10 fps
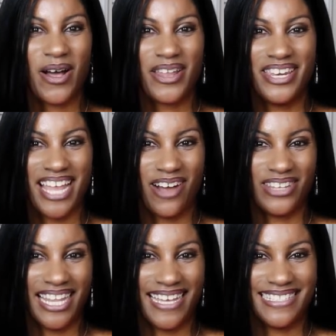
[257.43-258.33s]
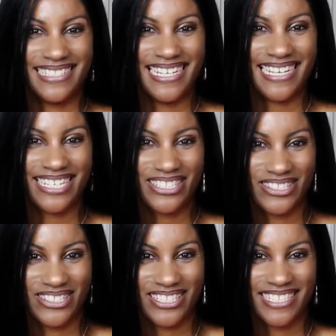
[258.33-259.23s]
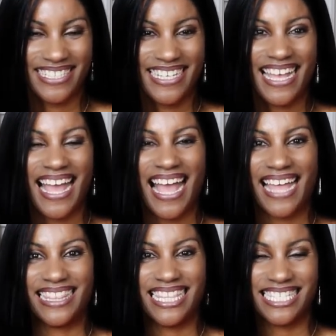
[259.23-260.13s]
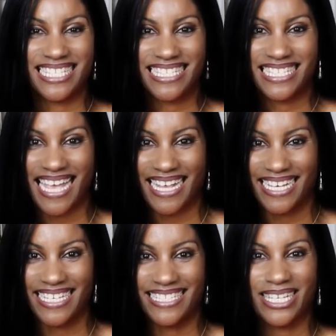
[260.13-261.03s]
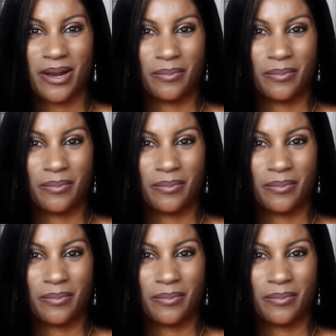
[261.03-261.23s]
Now let's take a look at the second